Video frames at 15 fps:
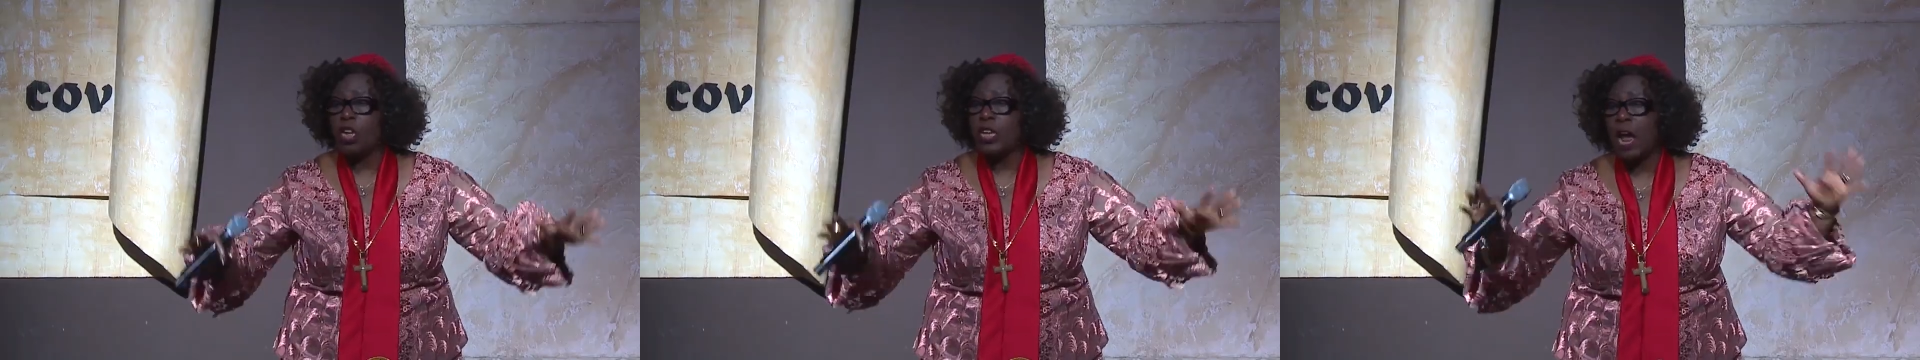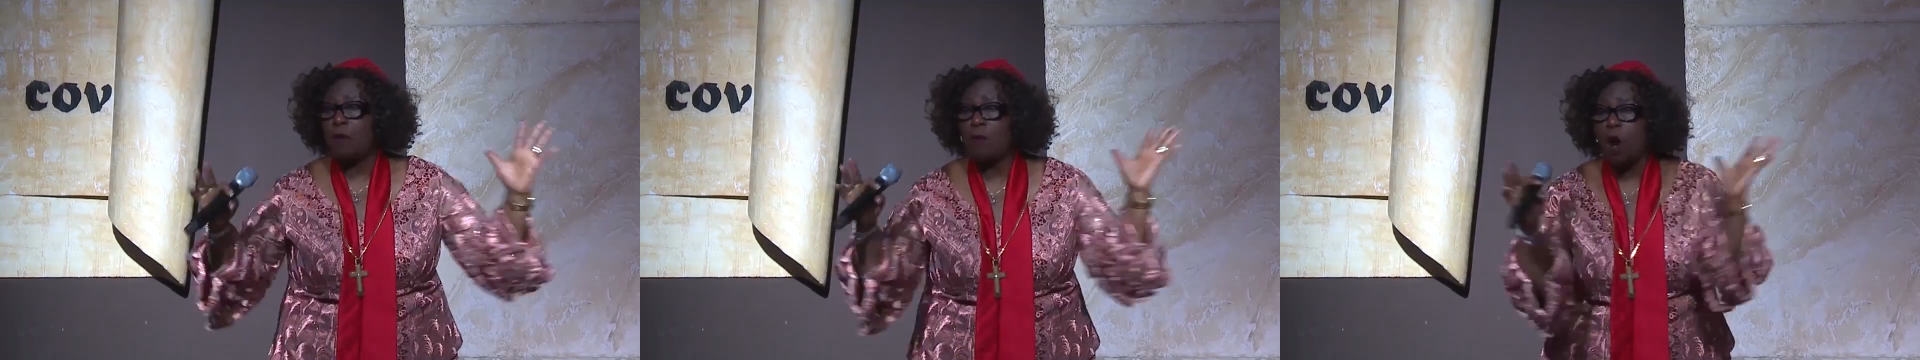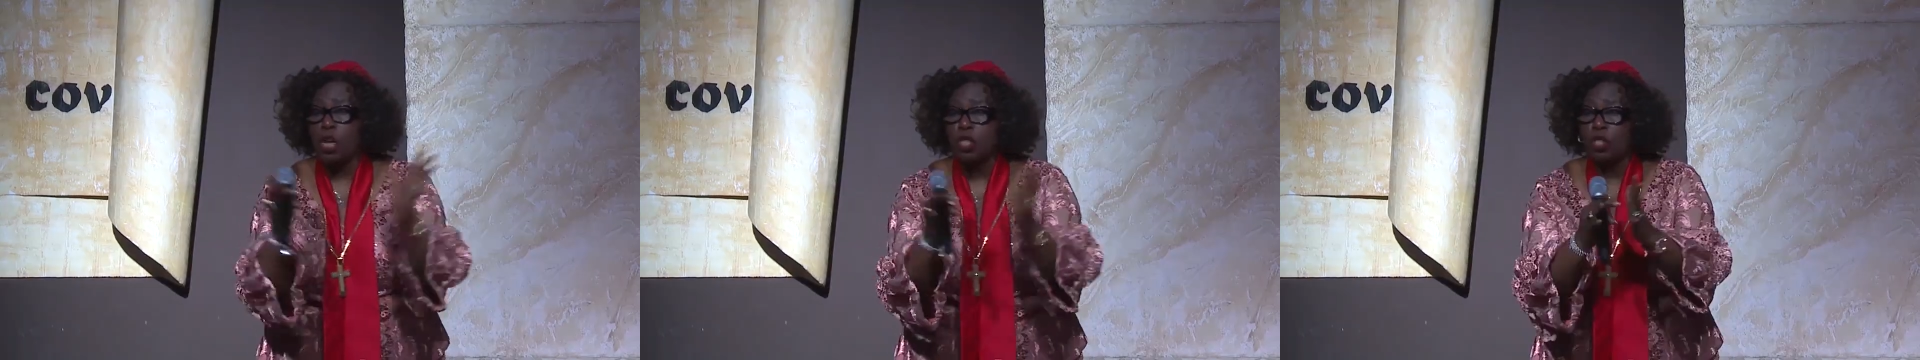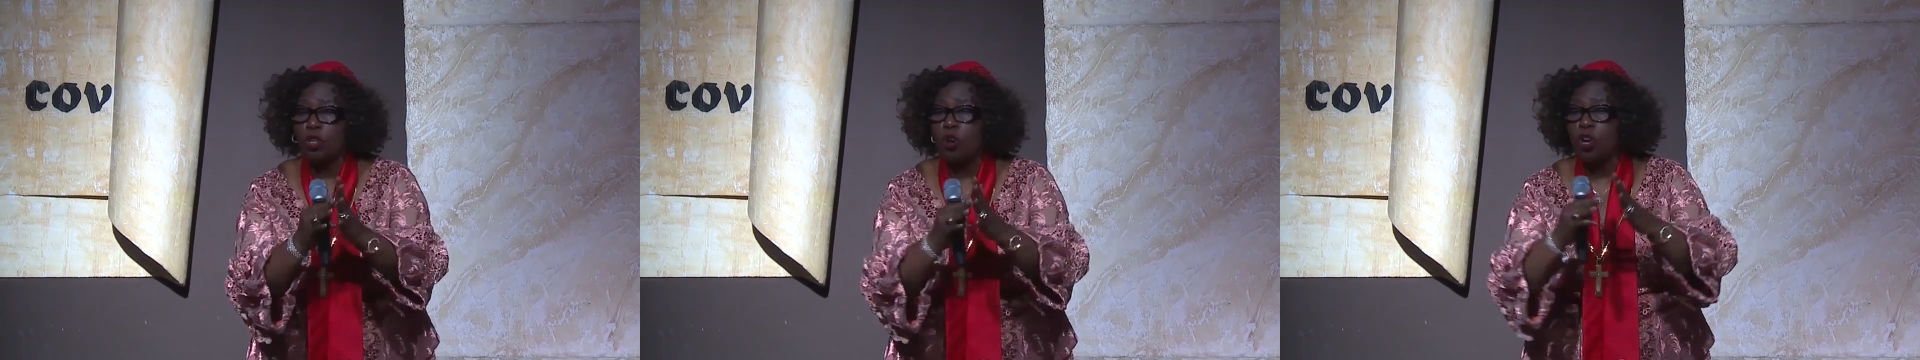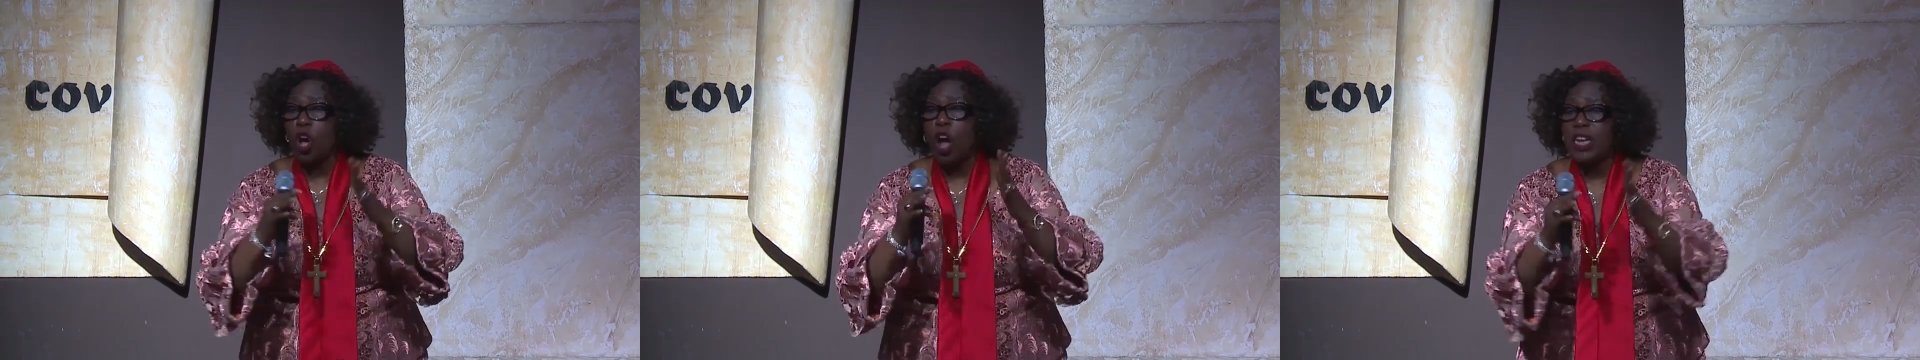so that
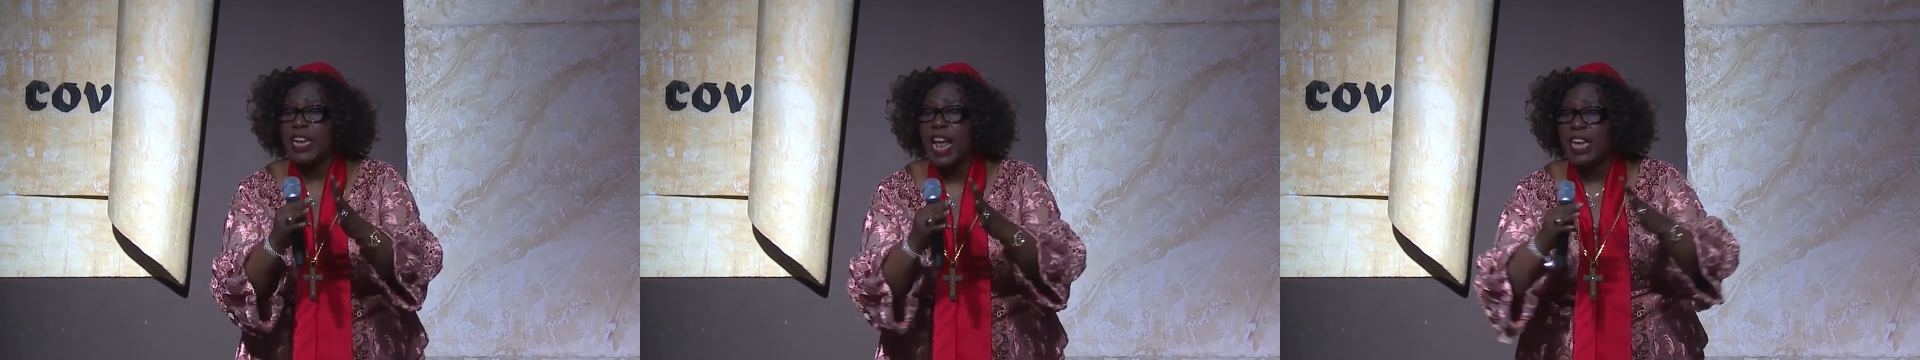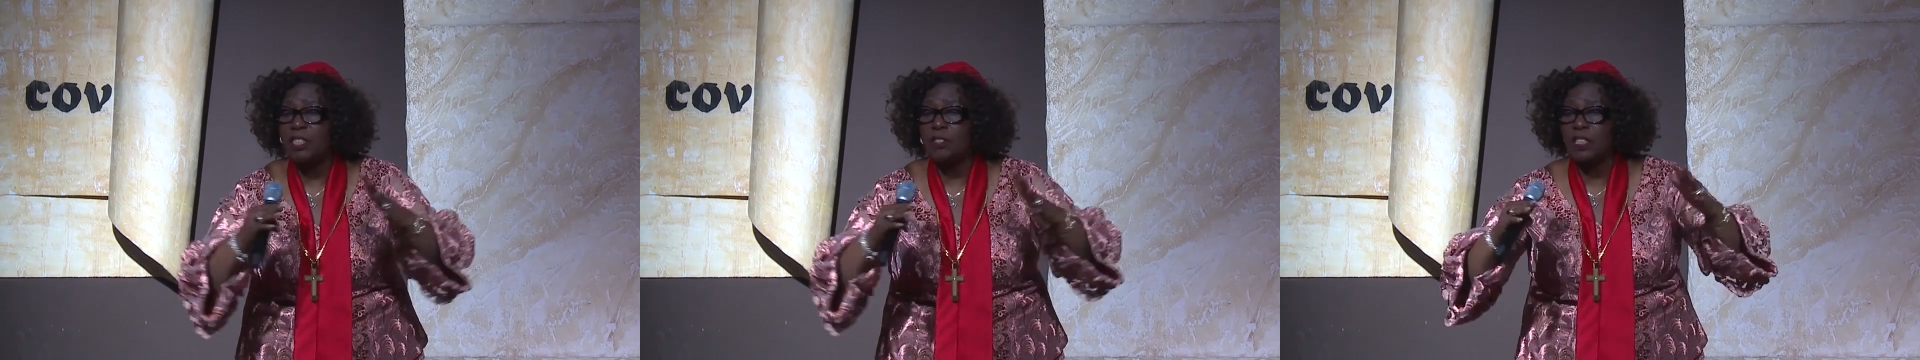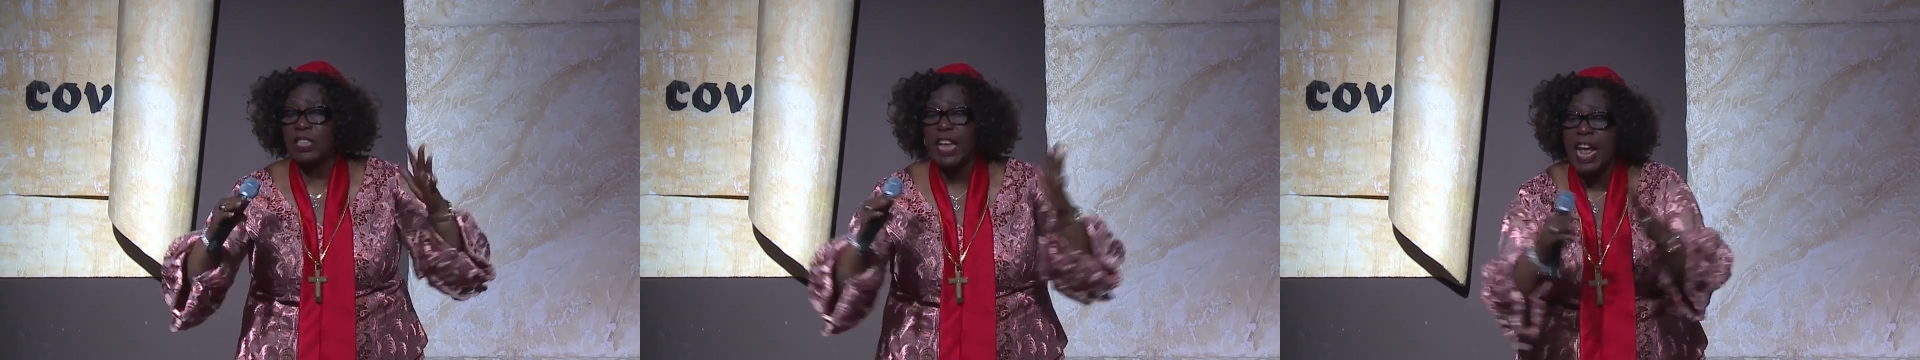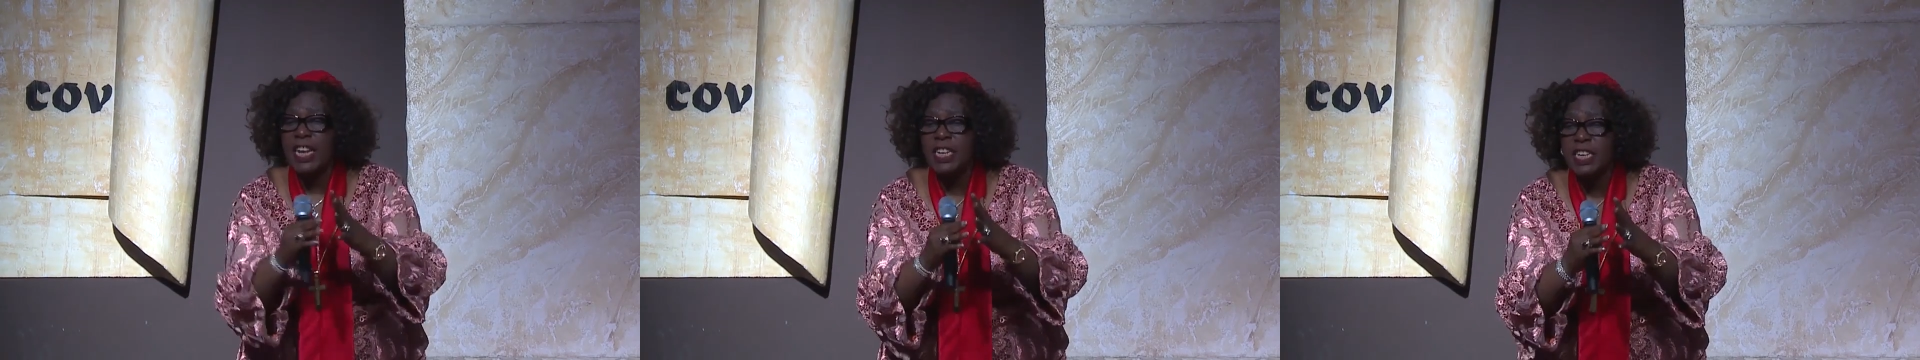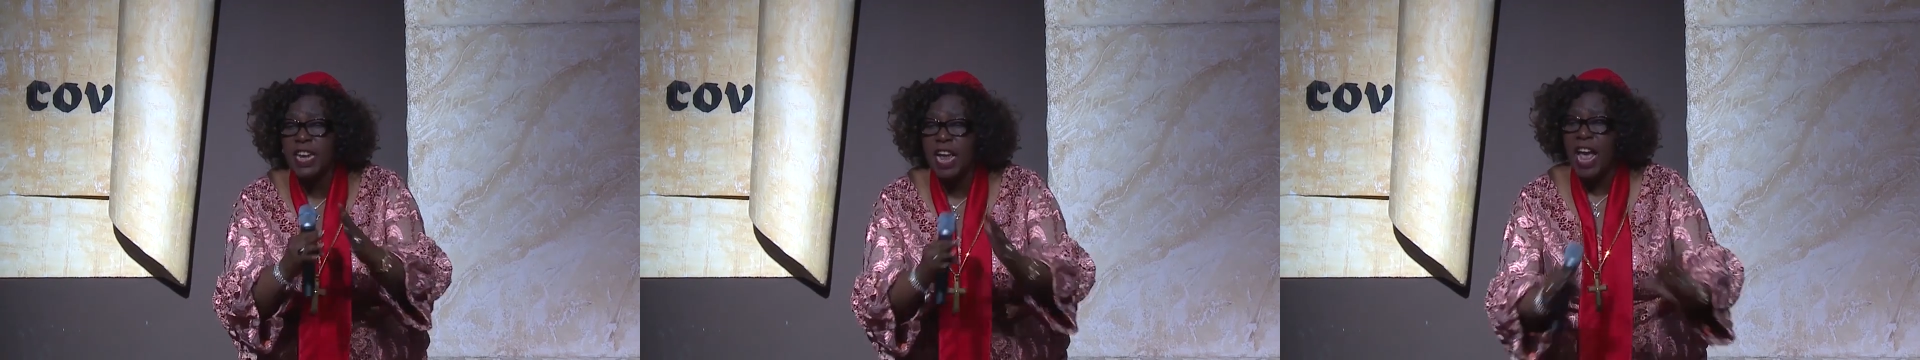what took others
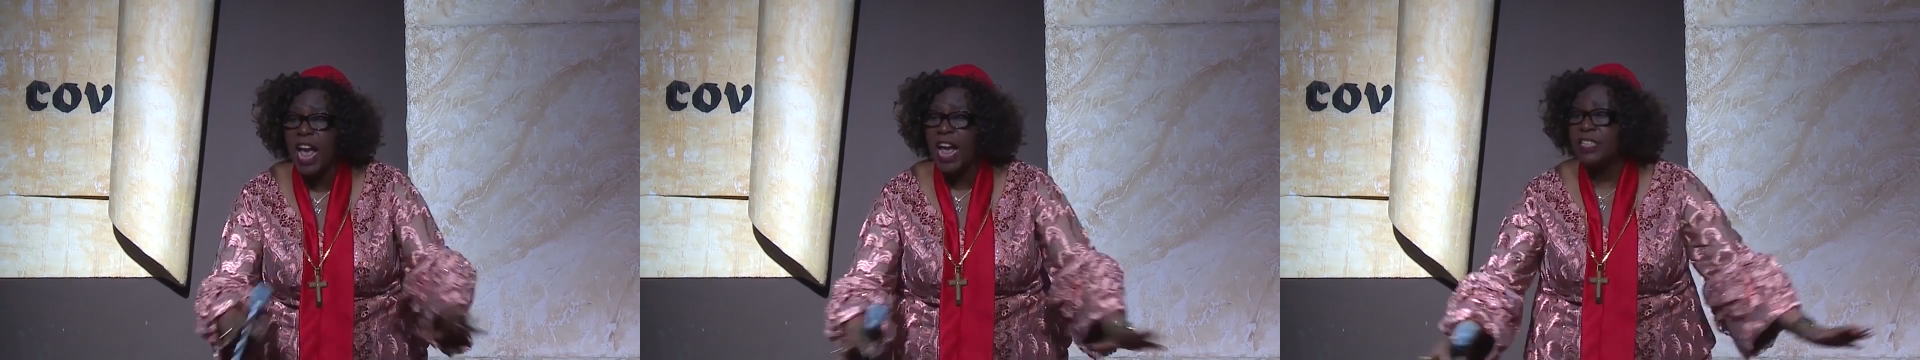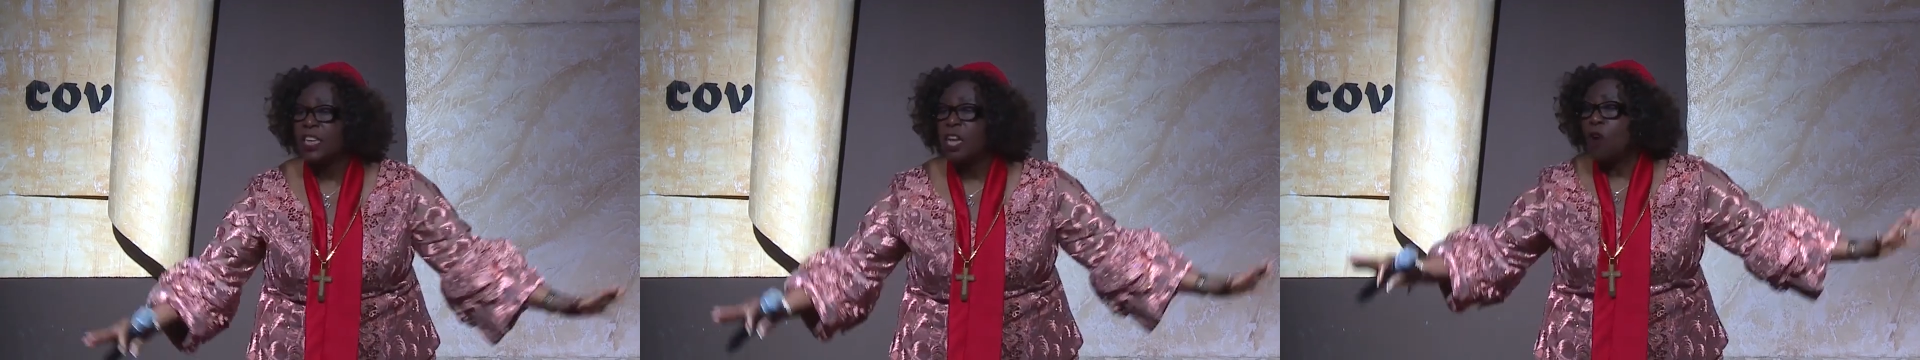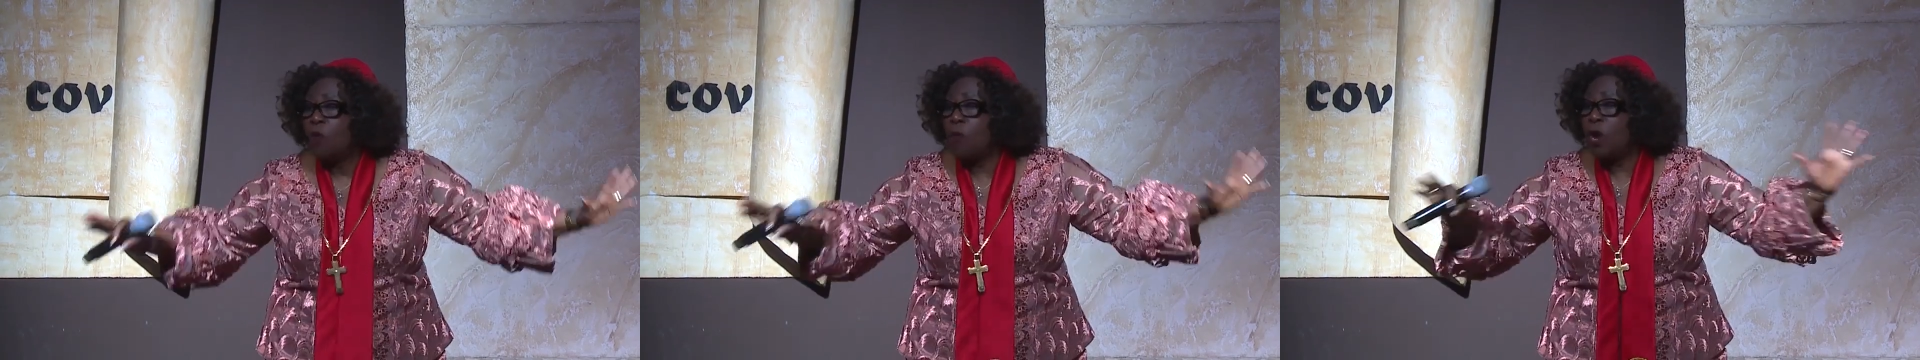10 years